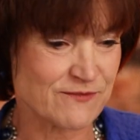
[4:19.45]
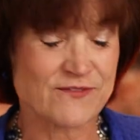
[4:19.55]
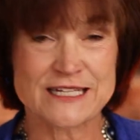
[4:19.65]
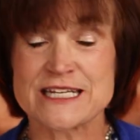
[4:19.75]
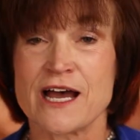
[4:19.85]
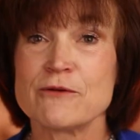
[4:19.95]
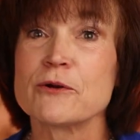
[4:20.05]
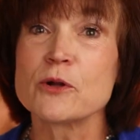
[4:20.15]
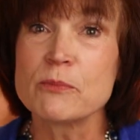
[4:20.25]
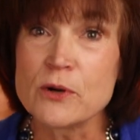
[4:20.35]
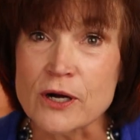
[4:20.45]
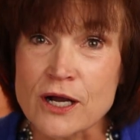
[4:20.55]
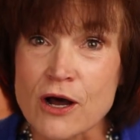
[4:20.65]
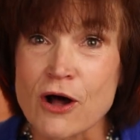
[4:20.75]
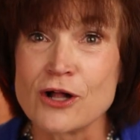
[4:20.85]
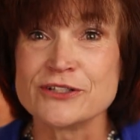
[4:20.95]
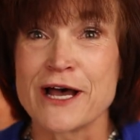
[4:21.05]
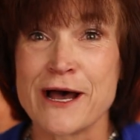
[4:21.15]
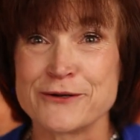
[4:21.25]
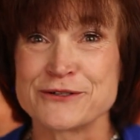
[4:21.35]
In fact, I wrote a book called
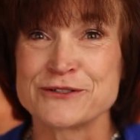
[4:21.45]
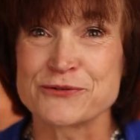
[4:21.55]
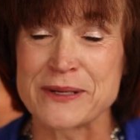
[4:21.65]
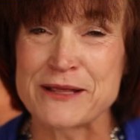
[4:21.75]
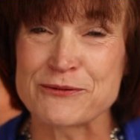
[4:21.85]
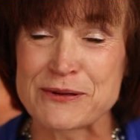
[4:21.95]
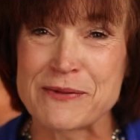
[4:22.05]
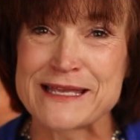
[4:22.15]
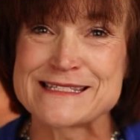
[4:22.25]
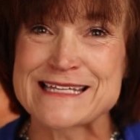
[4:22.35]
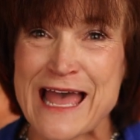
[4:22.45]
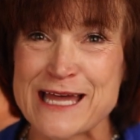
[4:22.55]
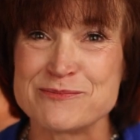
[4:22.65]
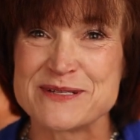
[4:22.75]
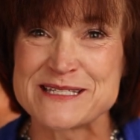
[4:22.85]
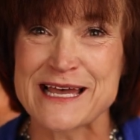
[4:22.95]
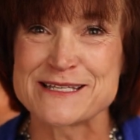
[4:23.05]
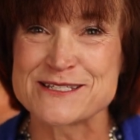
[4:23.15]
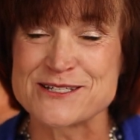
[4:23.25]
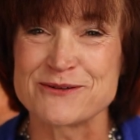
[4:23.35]
123 Ways to Add
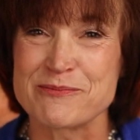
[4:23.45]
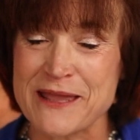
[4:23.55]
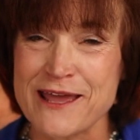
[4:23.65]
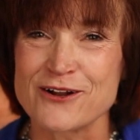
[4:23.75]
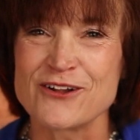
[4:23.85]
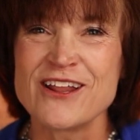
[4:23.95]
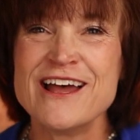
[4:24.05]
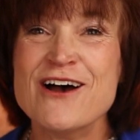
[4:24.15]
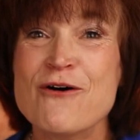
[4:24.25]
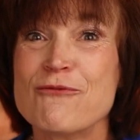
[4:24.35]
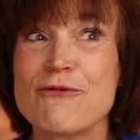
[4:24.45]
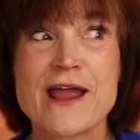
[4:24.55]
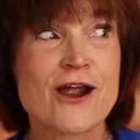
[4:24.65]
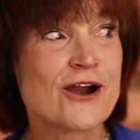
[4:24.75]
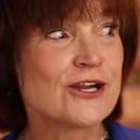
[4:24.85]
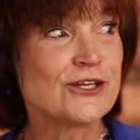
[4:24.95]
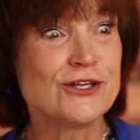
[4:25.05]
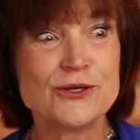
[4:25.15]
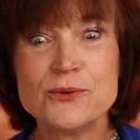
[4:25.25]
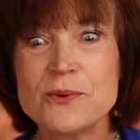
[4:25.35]
Pizzazz to a Panel, where
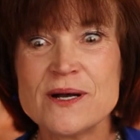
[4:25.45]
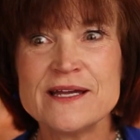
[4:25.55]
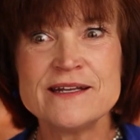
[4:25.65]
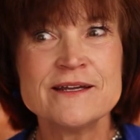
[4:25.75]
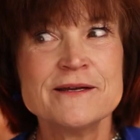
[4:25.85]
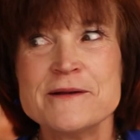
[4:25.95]
you would